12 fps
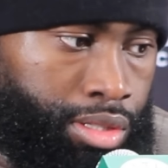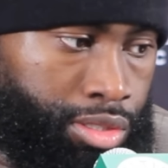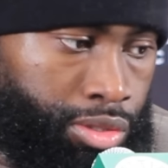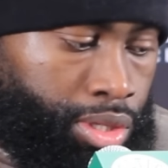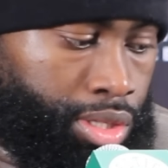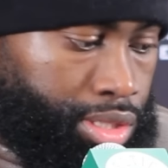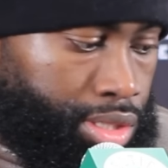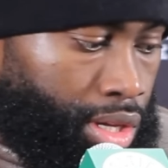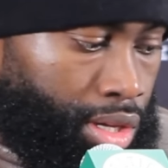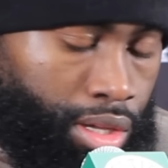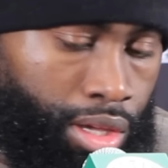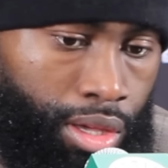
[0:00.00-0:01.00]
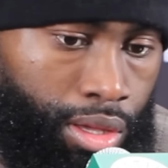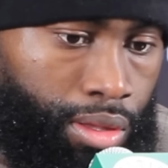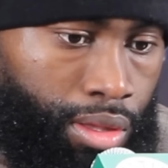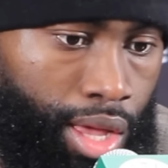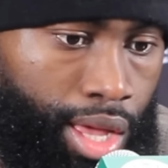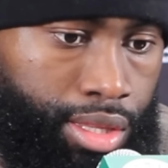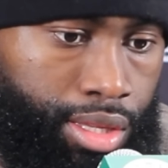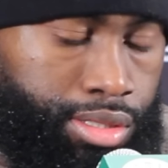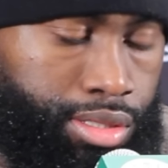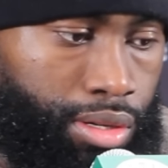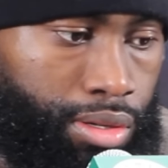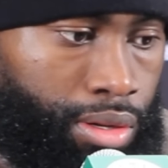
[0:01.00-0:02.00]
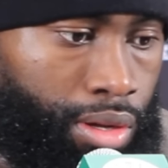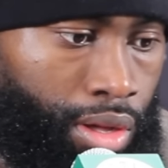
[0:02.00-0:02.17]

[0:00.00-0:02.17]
To an extent, yeah, I think so.